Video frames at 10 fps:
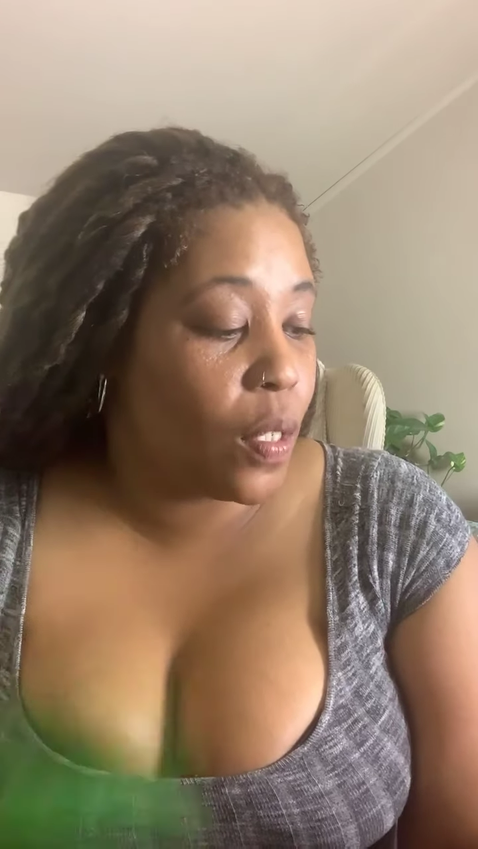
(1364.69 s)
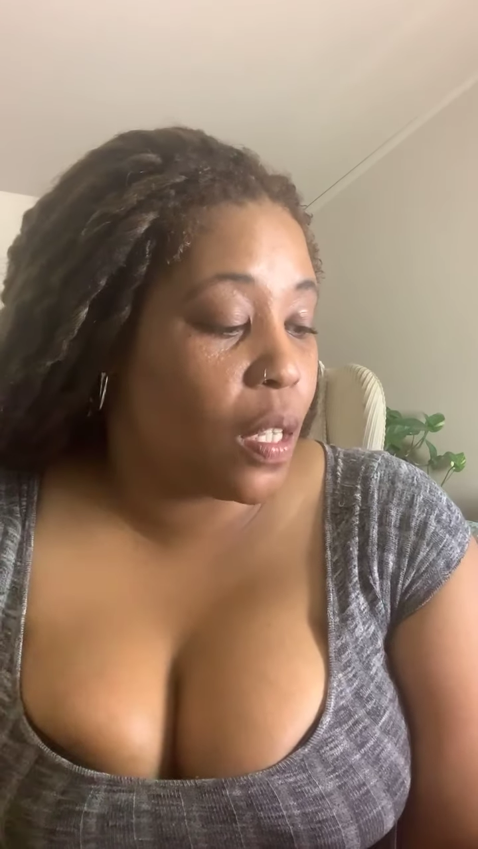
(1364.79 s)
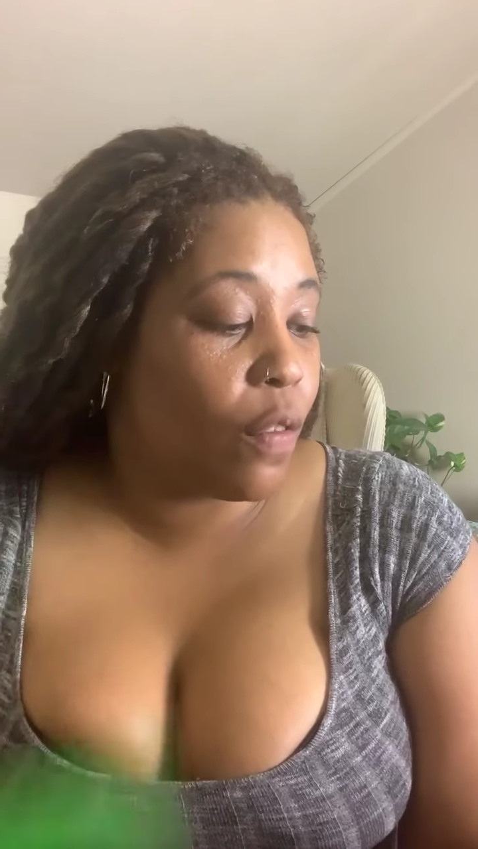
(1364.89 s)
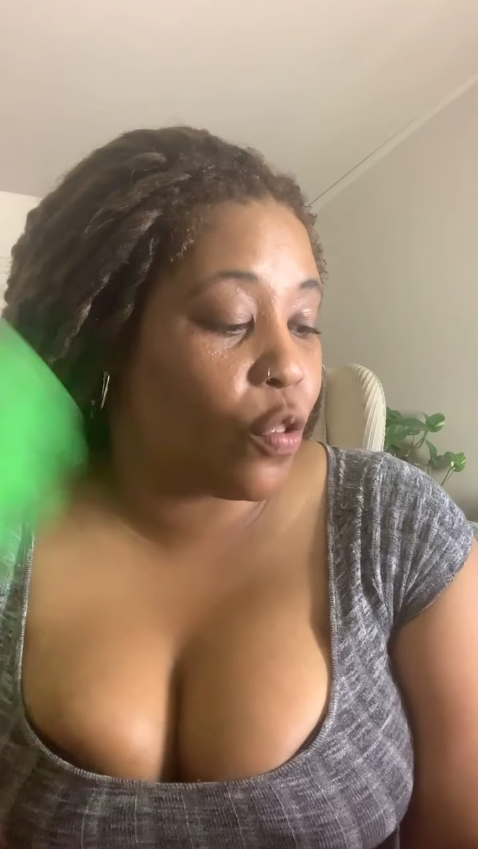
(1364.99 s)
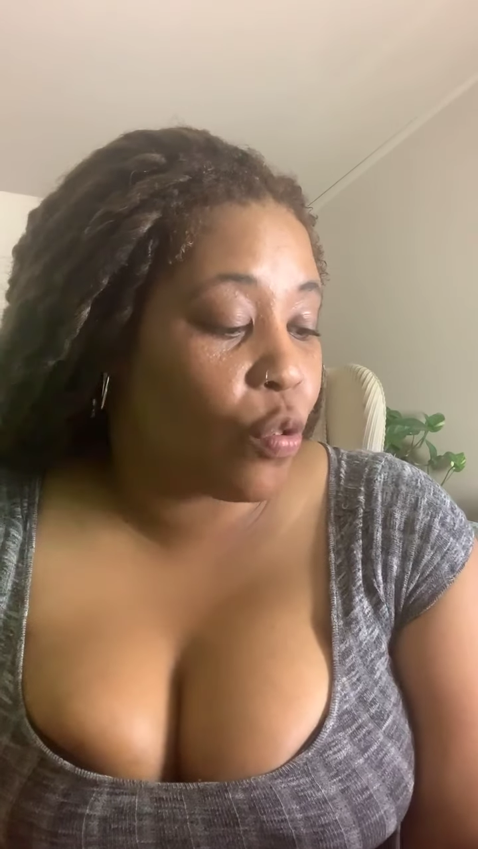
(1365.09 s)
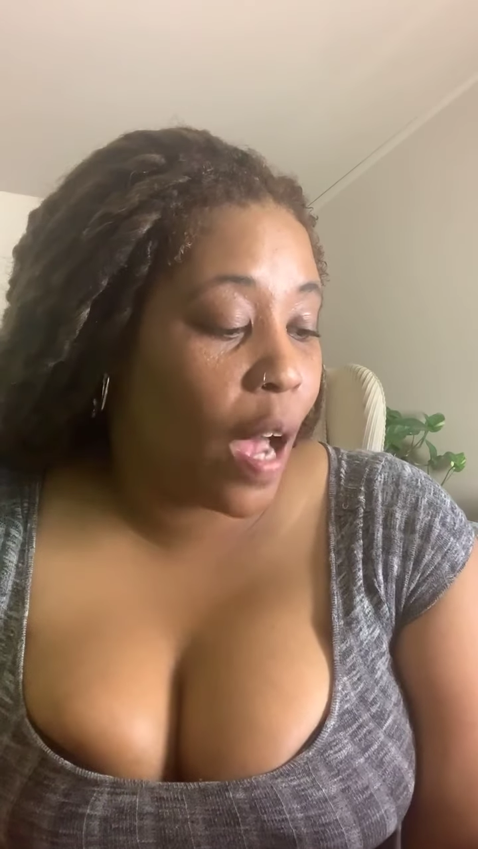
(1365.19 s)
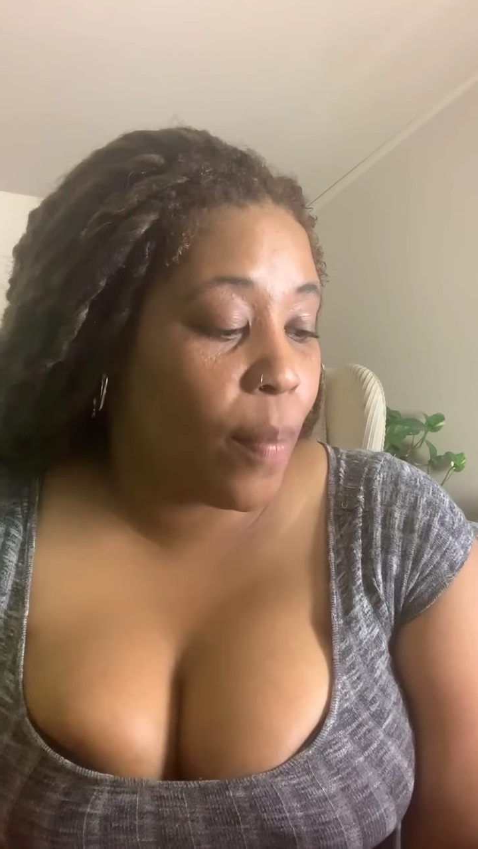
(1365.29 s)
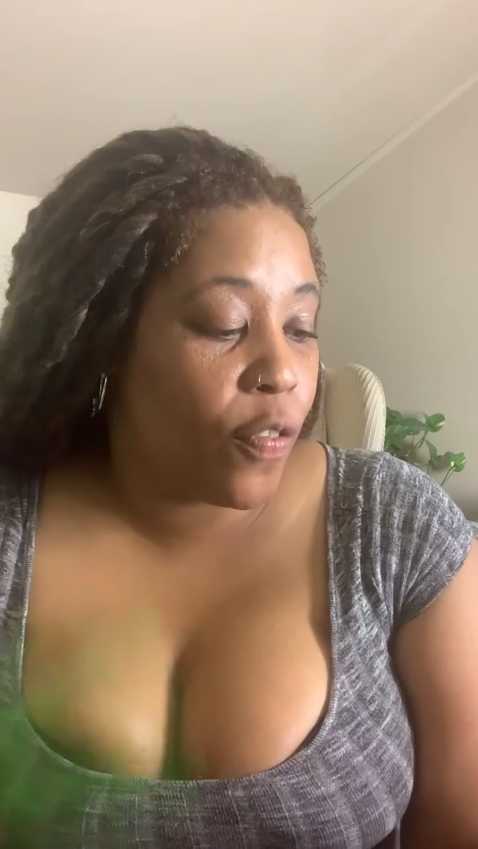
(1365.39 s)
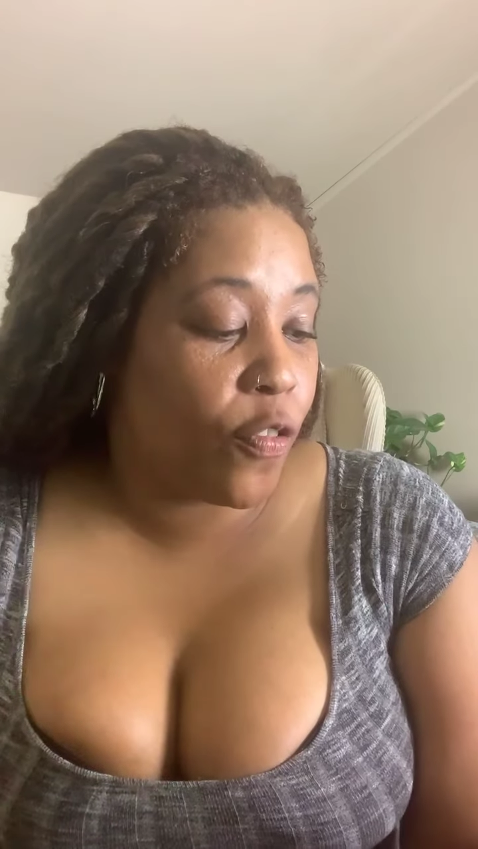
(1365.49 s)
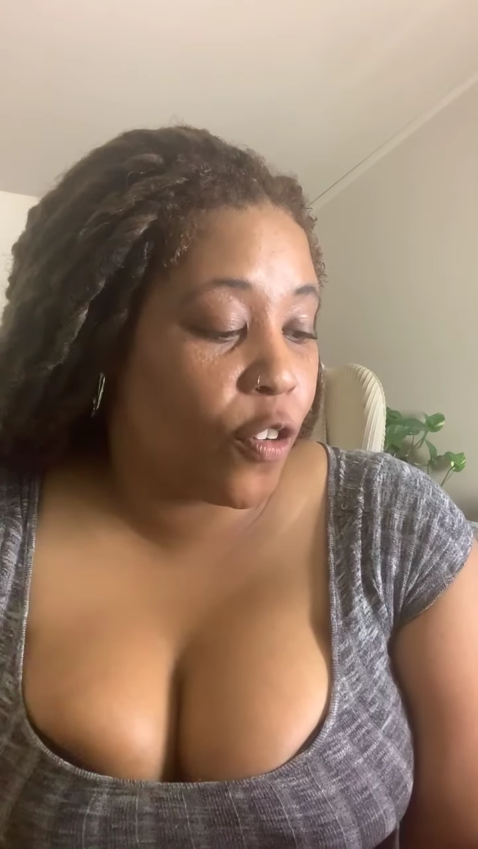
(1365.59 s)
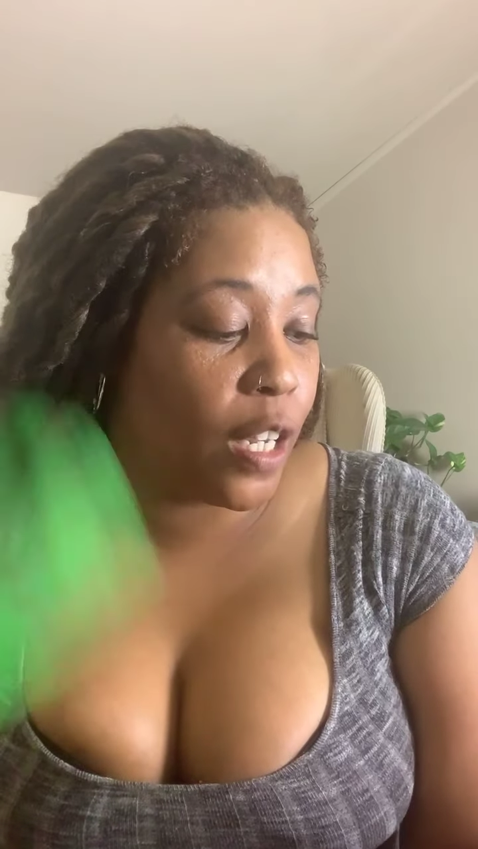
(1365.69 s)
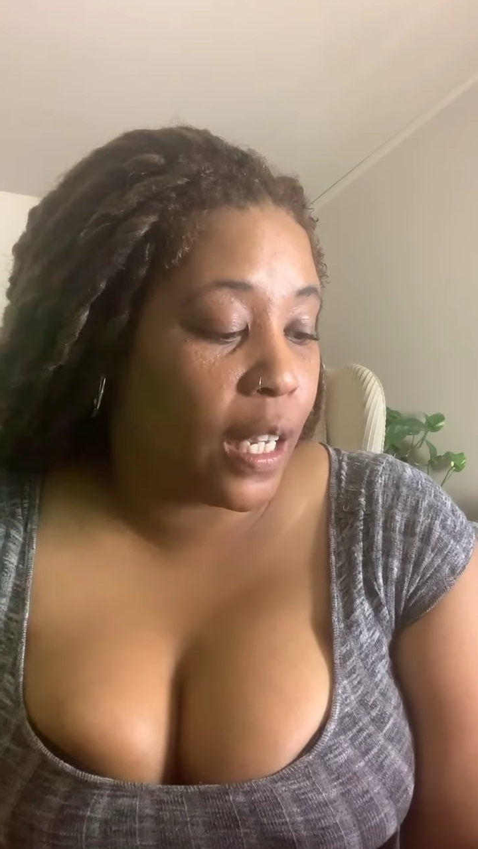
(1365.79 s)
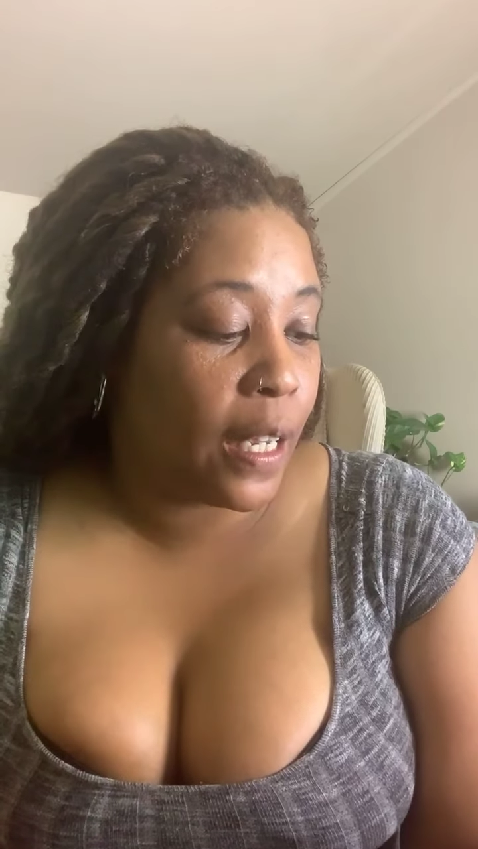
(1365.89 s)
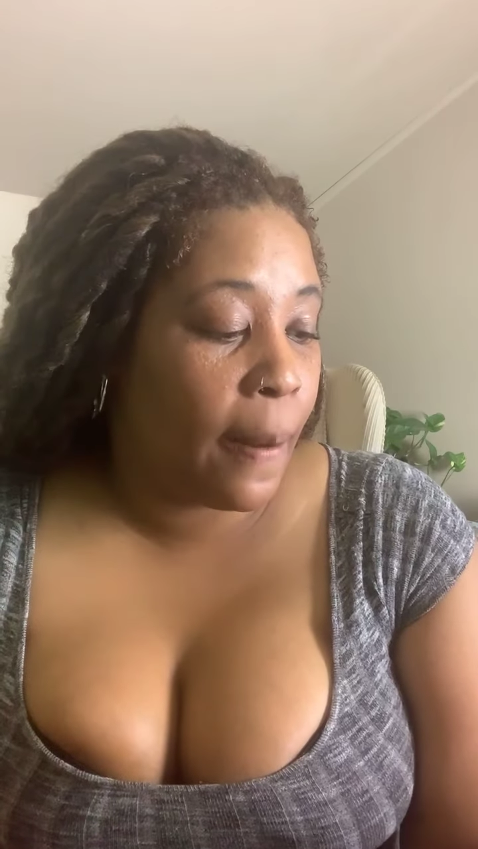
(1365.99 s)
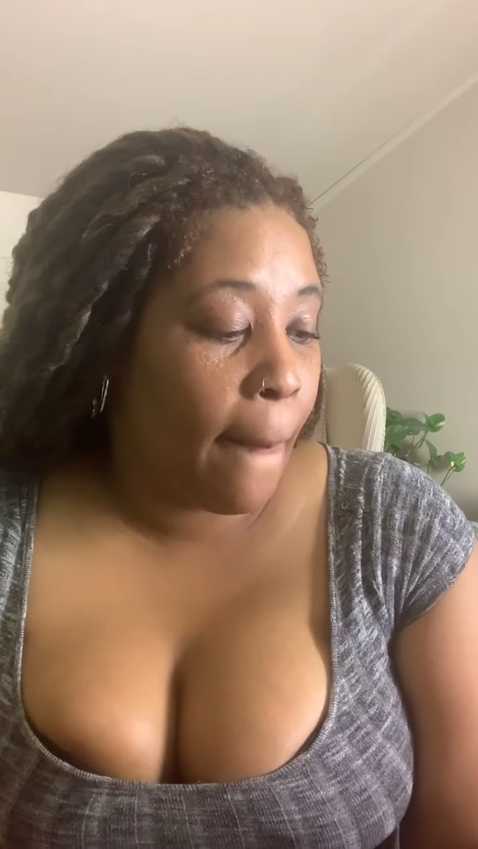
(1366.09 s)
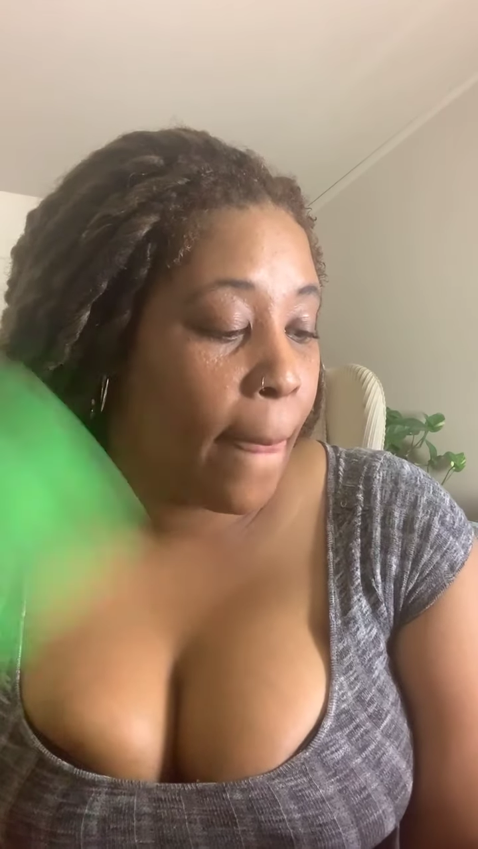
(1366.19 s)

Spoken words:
yourself drama free.